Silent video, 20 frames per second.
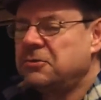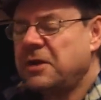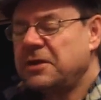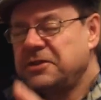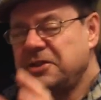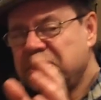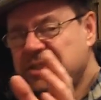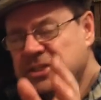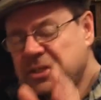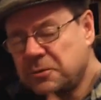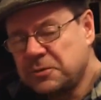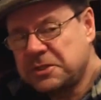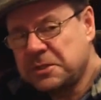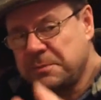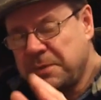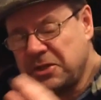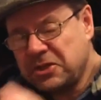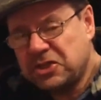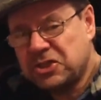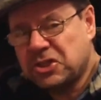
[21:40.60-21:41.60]
Run your stills
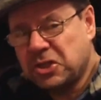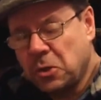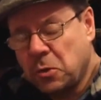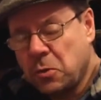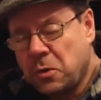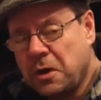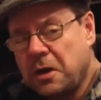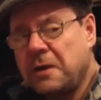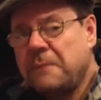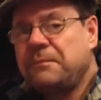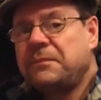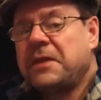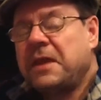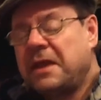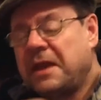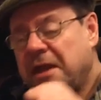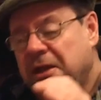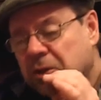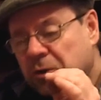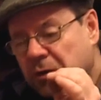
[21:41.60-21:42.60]
a bit slower
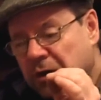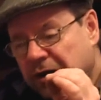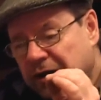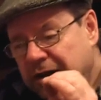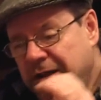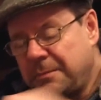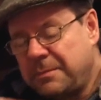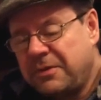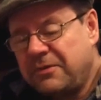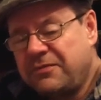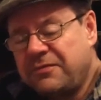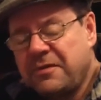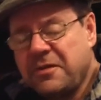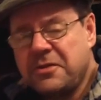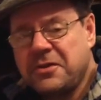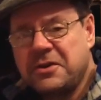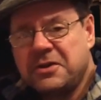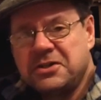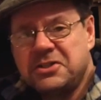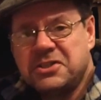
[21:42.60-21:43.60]
and go a little bit
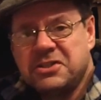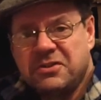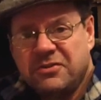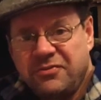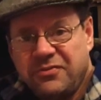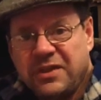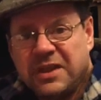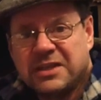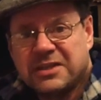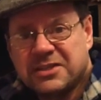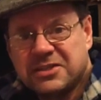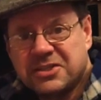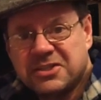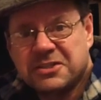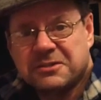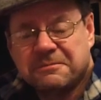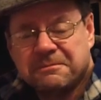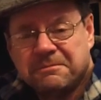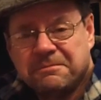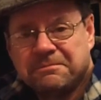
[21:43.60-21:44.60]
further into the
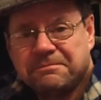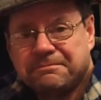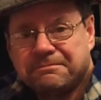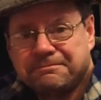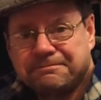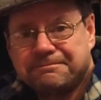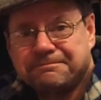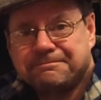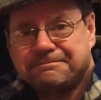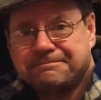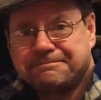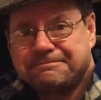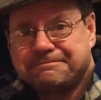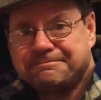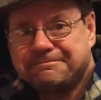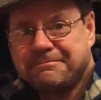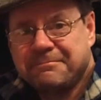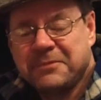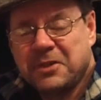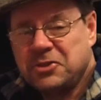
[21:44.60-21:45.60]
feints.
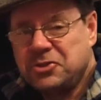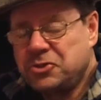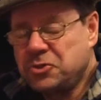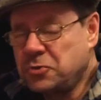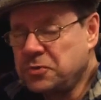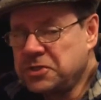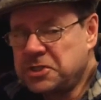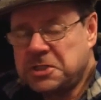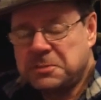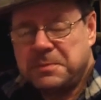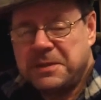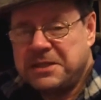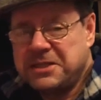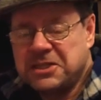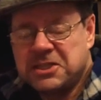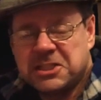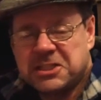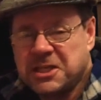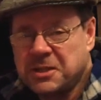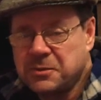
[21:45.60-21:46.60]
Don't speed
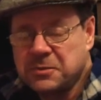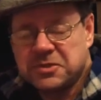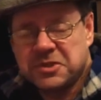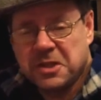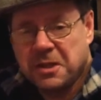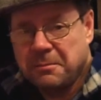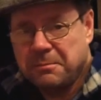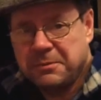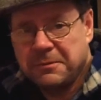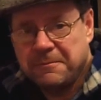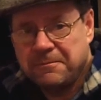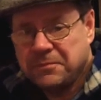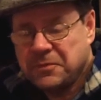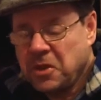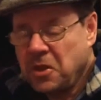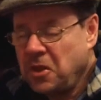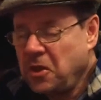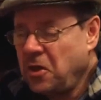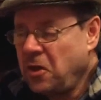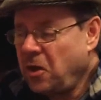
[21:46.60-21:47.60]
the stills up.
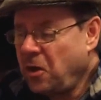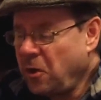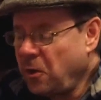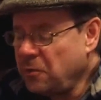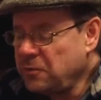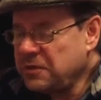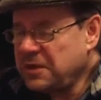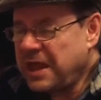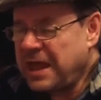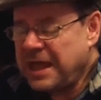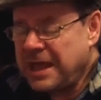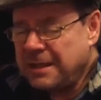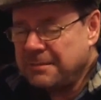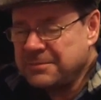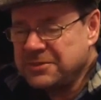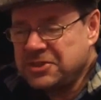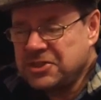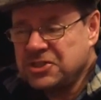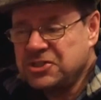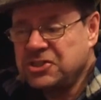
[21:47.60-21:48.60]
All that
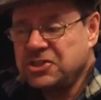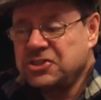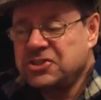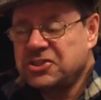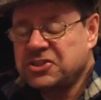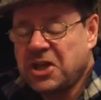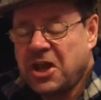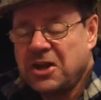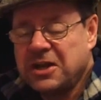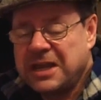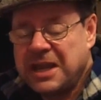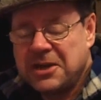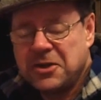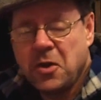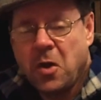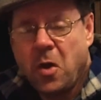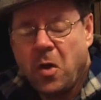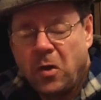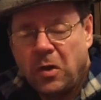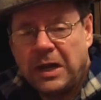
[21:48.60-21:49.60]
happens is you start
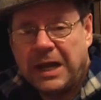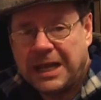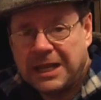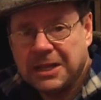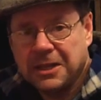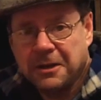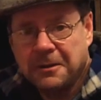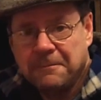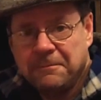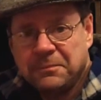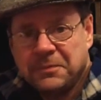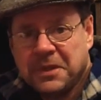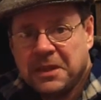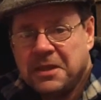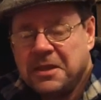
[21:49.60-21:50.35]
getting hot liquor.